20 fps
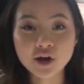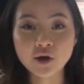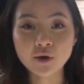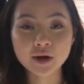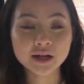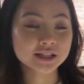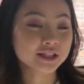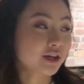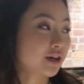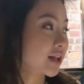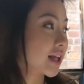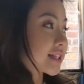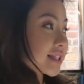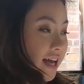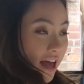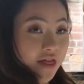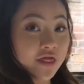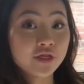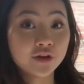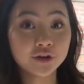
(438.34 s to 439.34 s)
so it's currently
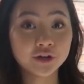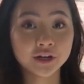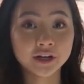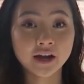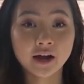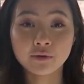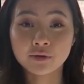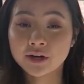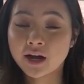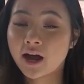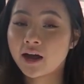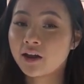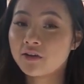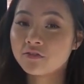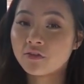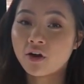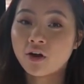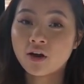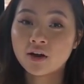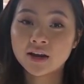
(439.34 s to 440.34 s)
10:30. We're
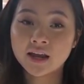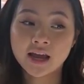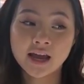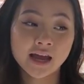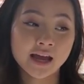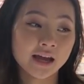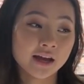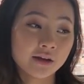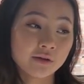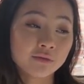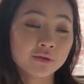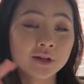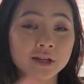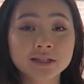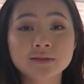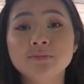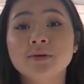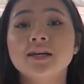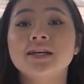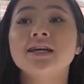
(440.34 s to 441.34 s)
kind of on a
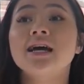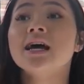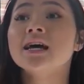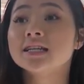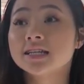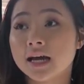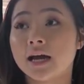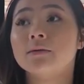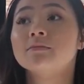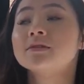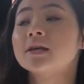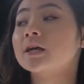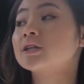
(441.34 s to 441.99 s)
really big time